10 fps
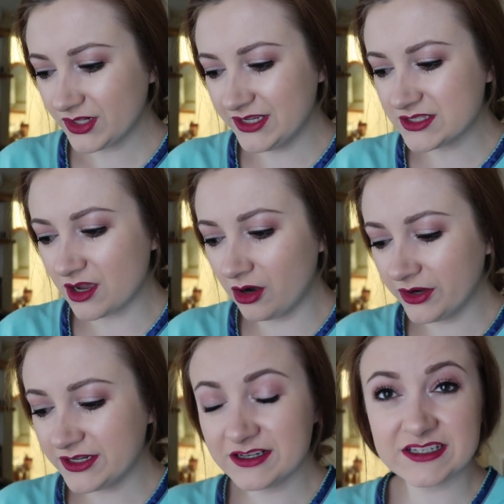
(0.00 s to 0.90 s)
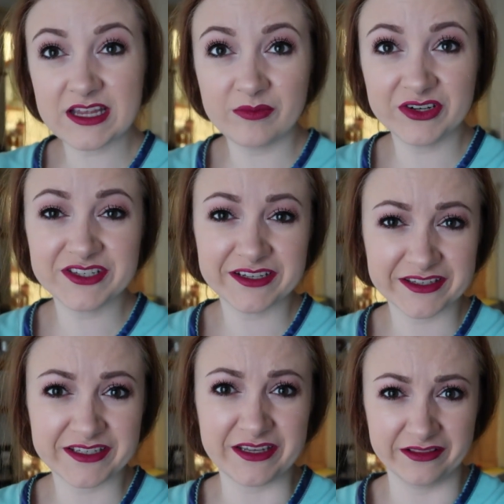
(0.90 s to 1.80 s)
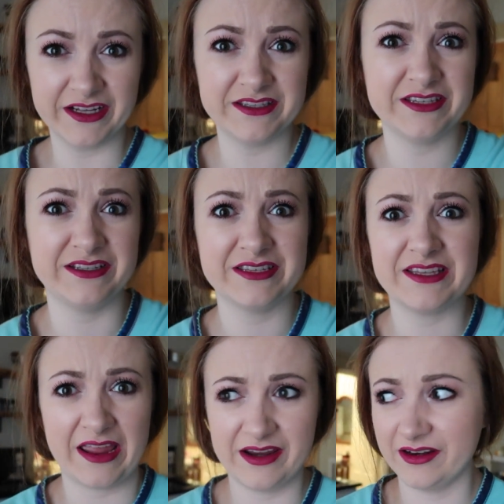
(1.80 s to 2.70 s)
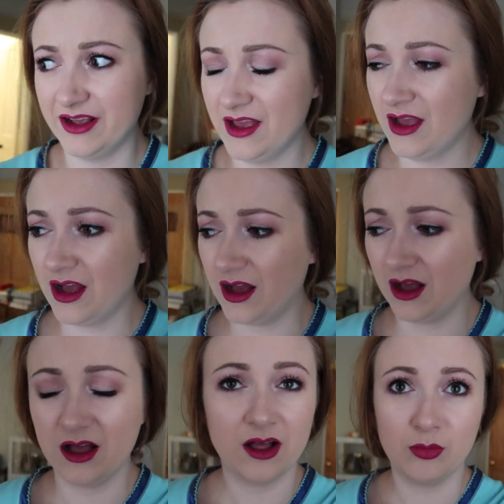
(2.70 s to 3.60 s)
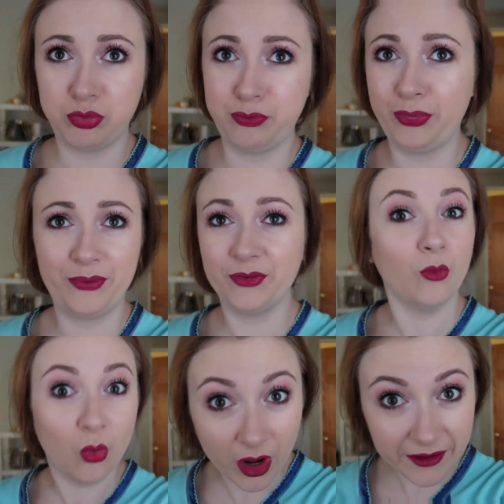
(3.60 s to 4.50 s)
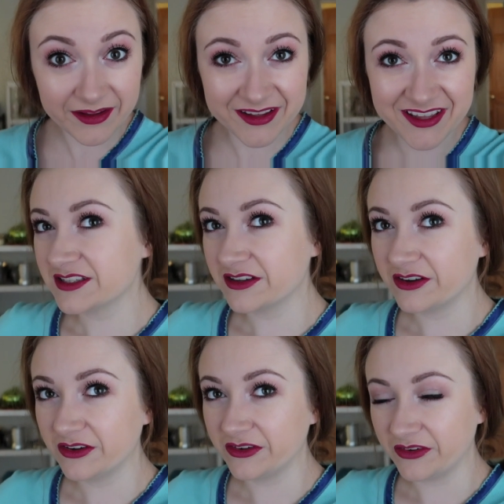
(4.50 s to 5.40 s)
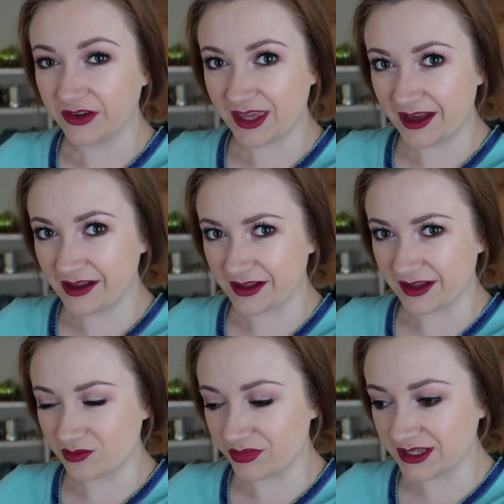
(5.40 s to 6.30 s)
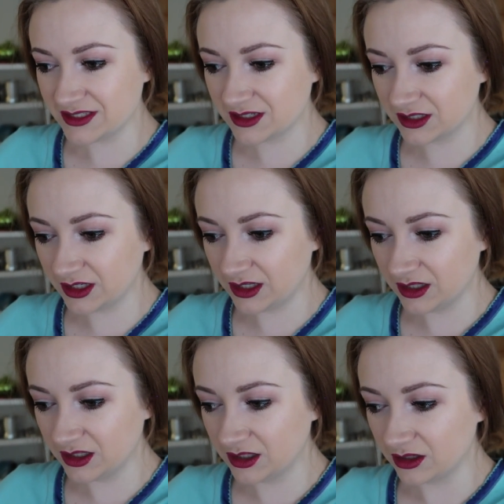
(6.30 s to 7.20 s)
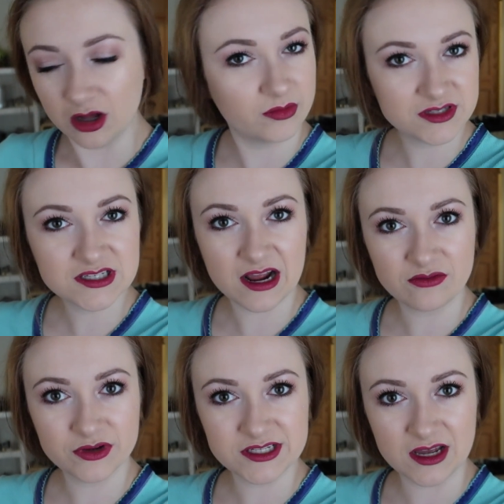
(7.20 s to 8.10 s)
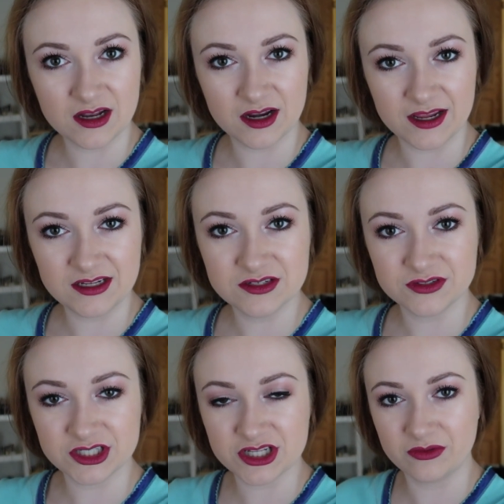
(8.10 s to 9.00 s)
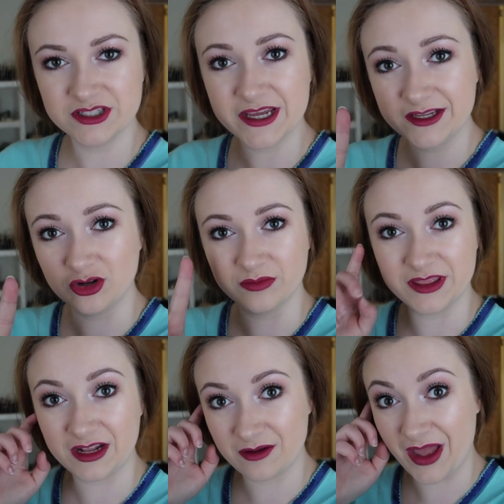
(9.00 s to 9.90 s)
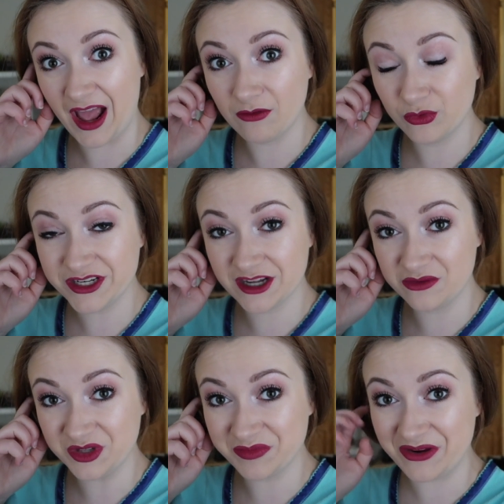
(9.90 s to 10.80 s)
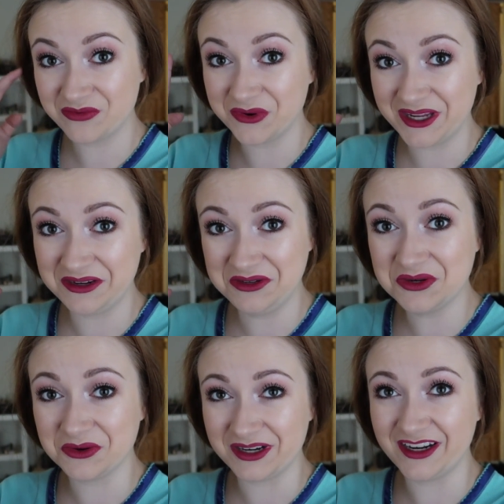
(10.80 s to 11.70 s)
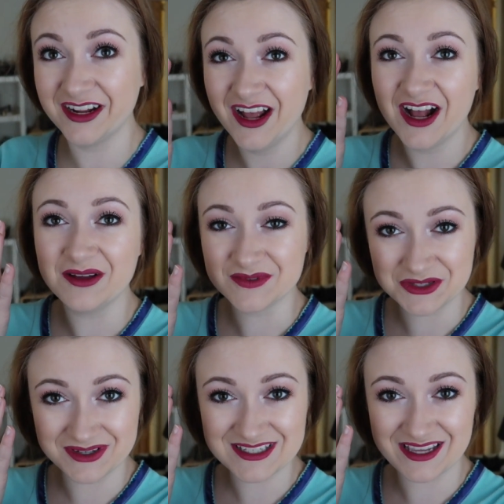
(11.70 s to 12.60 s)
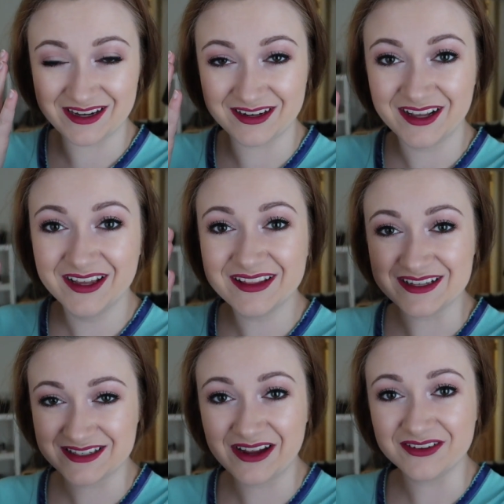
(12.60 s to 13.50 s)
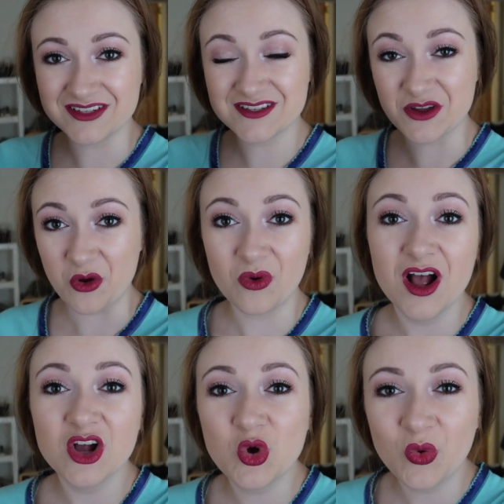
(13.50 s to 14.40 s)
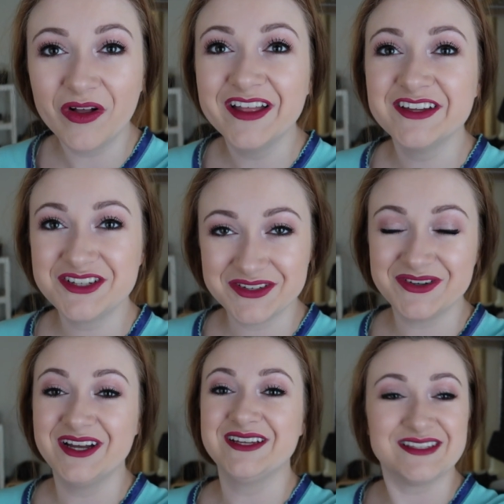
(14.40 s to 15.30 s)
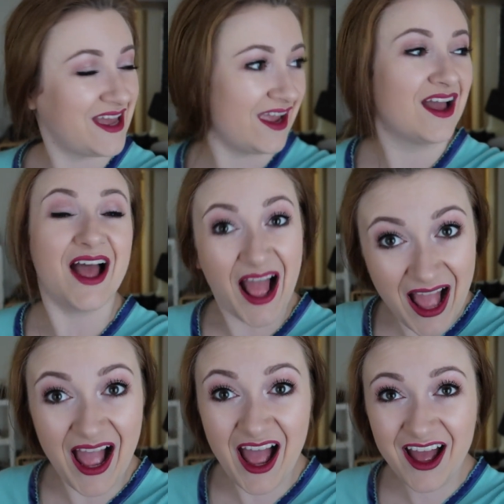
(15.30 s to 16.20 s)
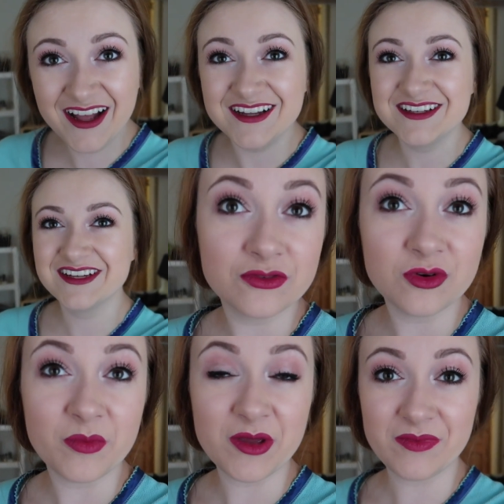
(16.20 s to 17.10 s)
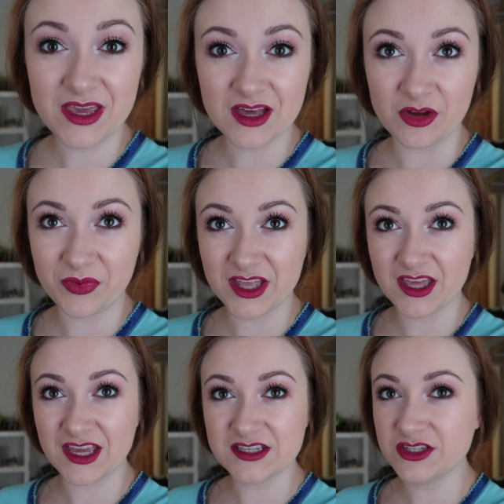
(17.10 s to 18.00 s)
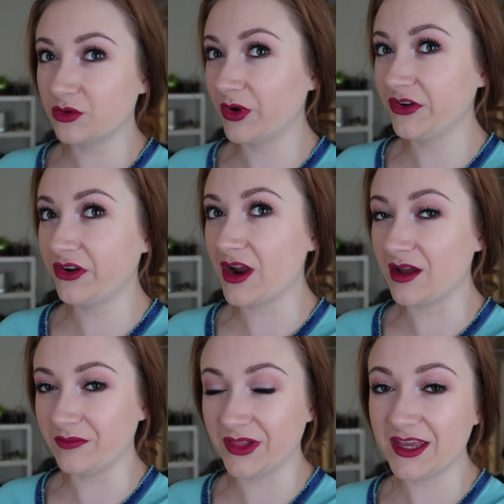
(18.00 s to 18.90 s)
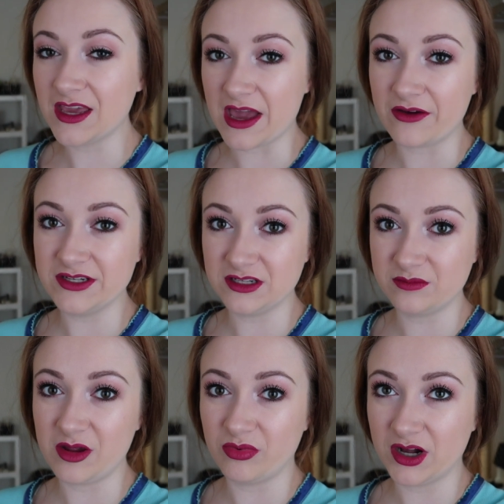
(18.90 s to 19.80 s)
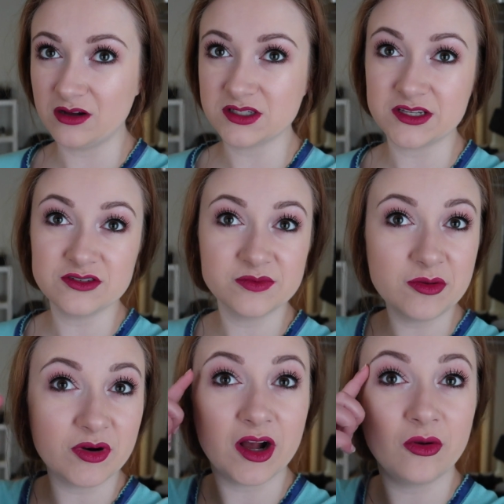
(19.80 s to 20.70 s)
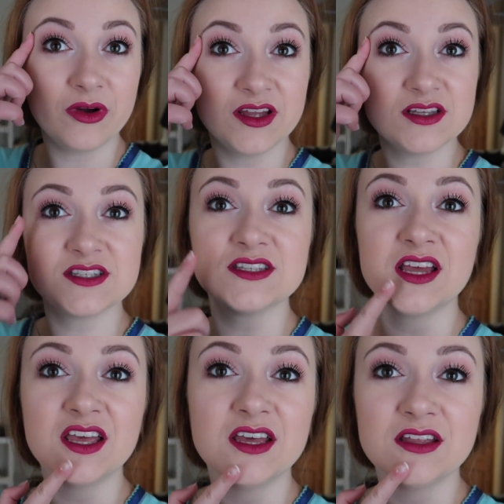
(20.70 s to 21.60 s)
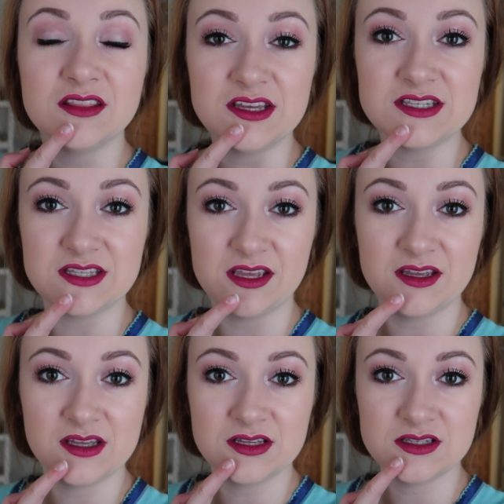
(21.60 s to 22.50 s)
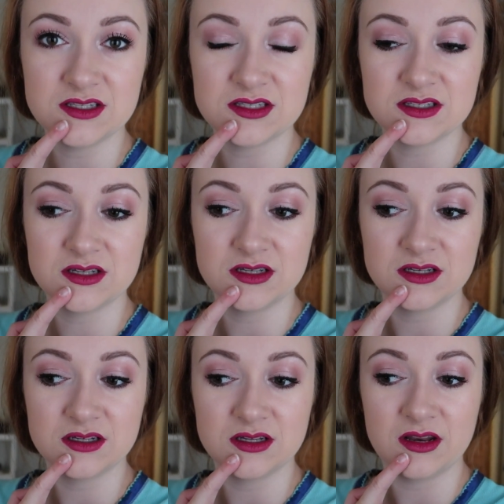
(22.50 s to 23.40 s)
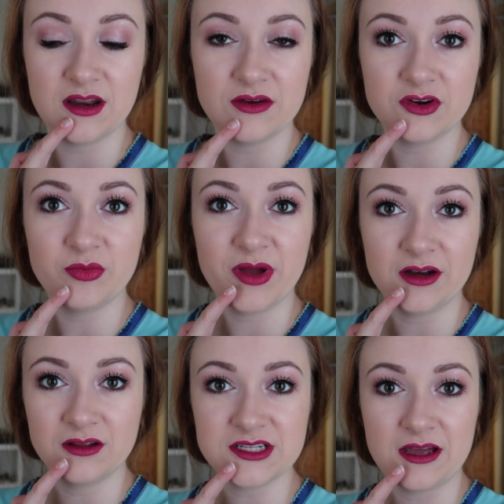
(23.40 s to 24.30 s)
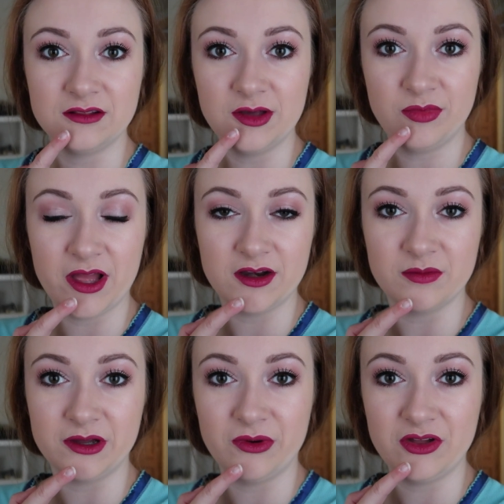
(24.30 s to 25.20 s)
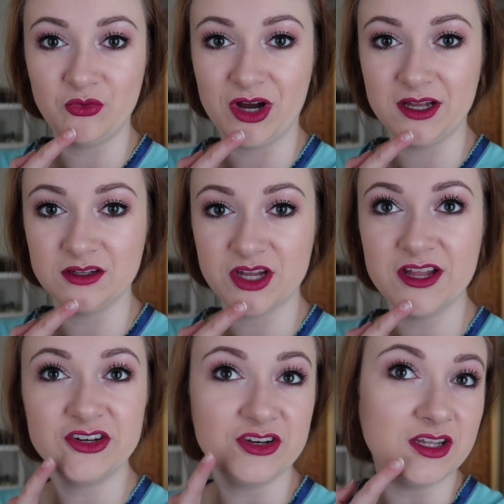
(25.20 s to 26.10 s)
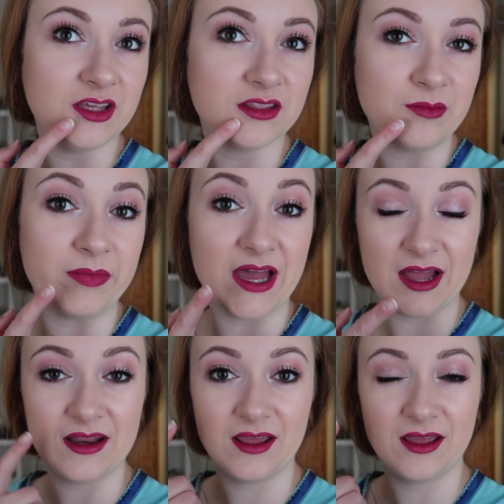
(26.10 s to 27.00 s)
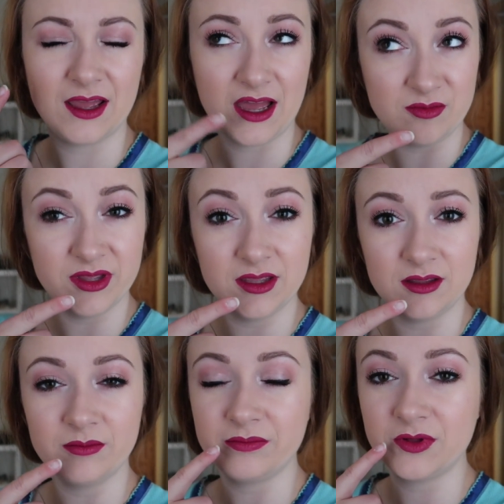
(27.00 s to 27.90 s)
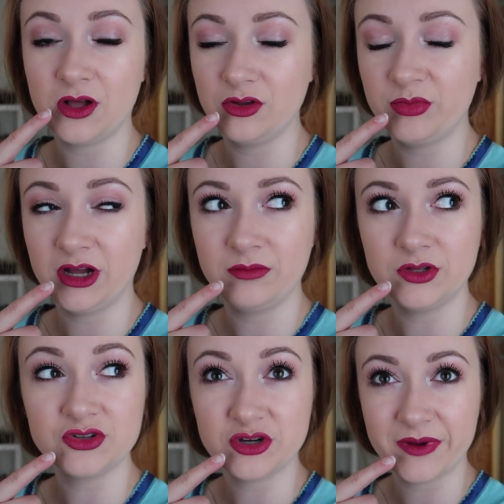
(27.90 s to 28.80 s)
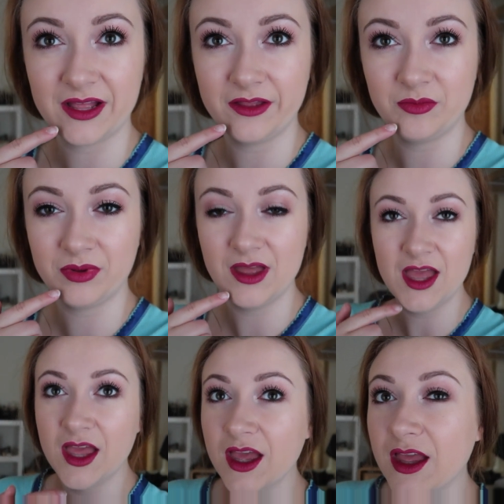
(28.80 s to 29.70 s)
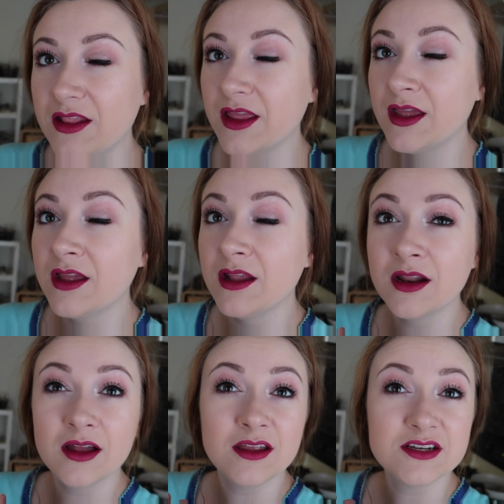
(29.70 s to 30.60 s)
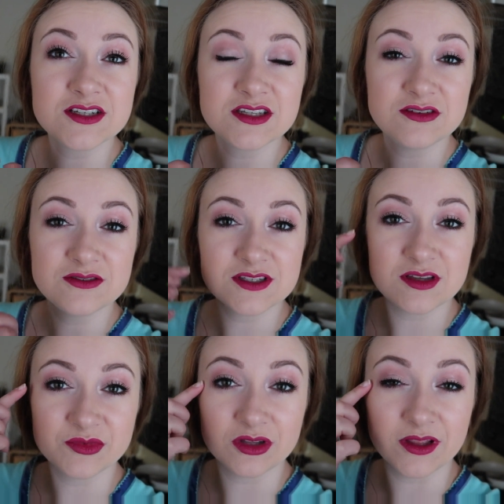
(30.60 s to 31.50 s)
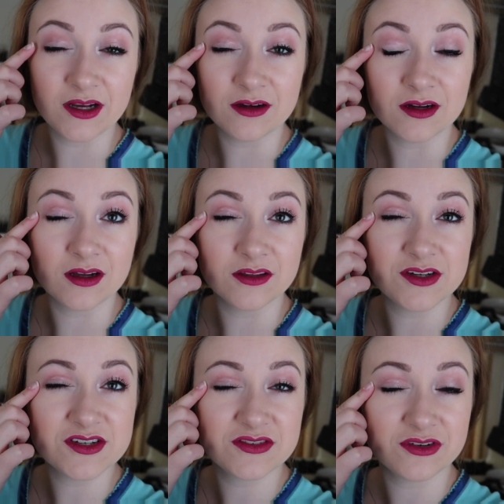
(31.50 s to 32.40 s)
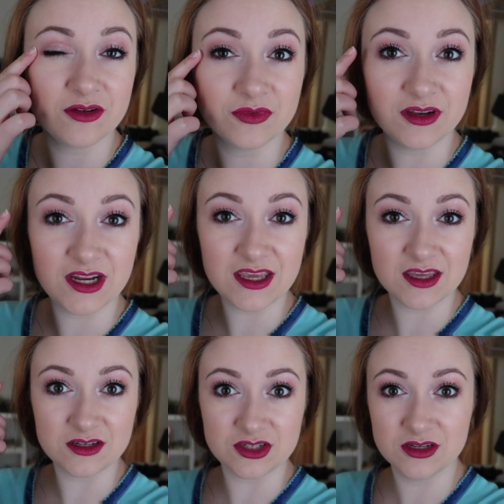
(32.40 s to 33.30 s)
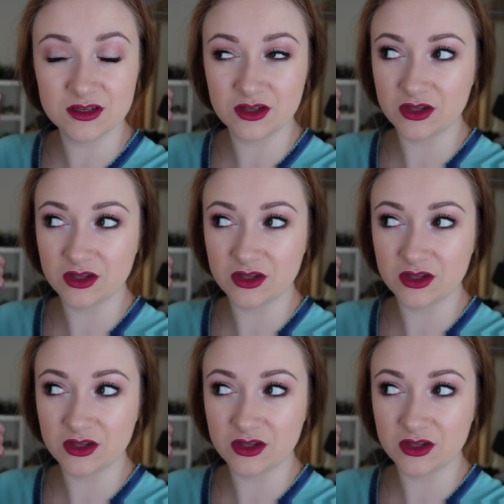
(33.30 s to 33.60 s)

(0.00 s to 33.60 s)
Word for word: It's already December 16th. That's insane. What? So yeah, I'm basically almost halfway done. I need to finish that one take home and then I'm halfway done with my freaking degree. I'm so excited. That sounds so cool to say. Ah! For my makeup, in case you're wondering, I'm liking how I my brows. I used my Brow Wiz. This is Never Petal Down Lip Liner by Wet n Wild. Underneath Bad Habit Color Pop Ultra Matte Lip. And then I just used some of the lighter colors from the Naked